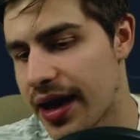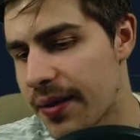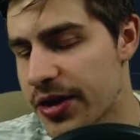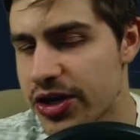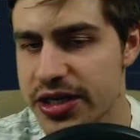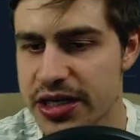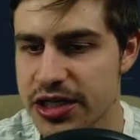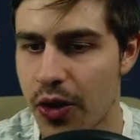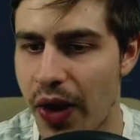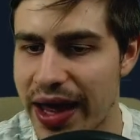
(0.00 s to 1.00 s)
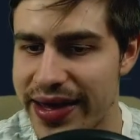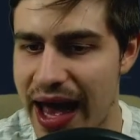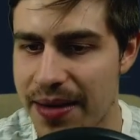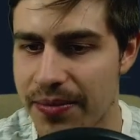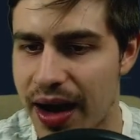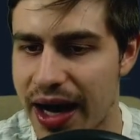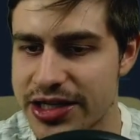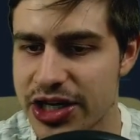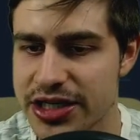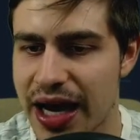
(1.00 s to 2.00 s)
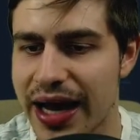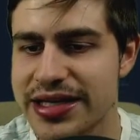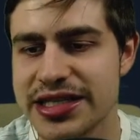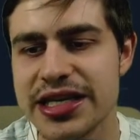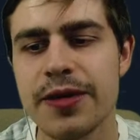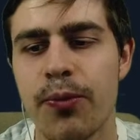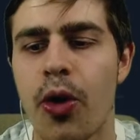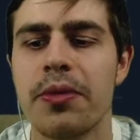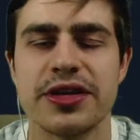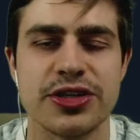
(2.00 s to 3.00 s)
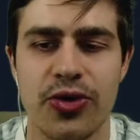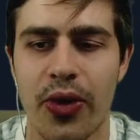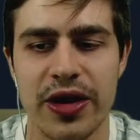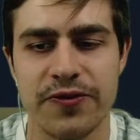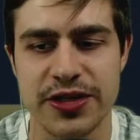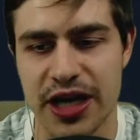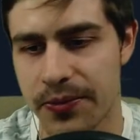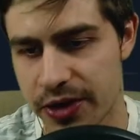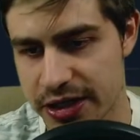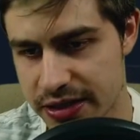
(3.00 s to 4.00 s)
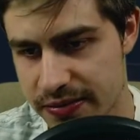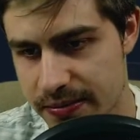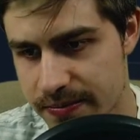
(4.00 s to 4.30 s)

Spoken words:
because it is an away game, I see Bournemouth scoring for some reason.